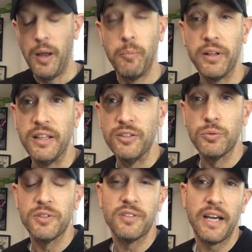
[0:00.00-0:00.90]
But this
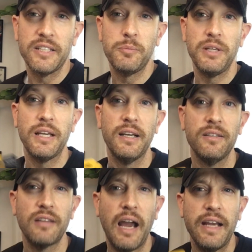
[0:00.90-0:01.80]
was nice because
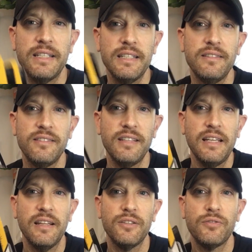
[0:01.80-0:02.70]
I did see
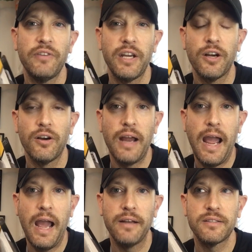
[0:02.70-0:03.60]
this figure
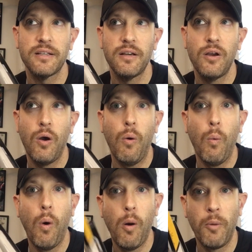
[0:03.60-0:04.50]
at
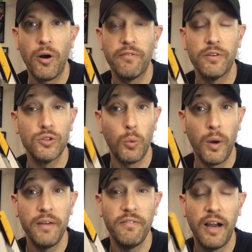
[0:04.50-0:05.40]
Walmart for
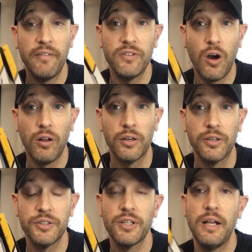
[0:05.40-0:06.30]

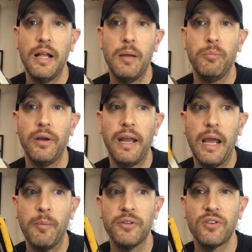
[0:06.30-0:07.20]
$25, but
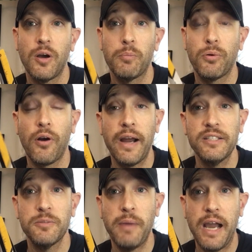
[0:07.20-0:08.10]
Amazon price
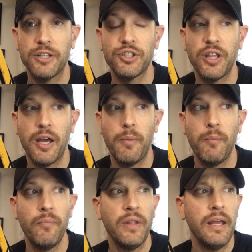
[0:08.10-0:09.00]
matched them,
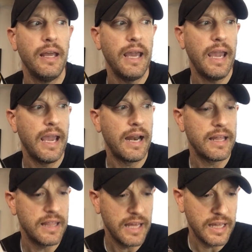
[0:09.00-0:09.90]
and I
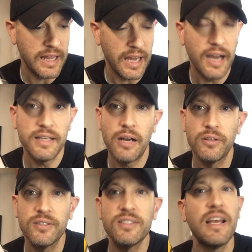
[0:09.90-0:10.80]
think they got down to
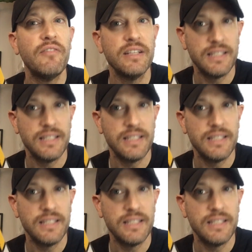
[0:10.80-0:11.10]
$17.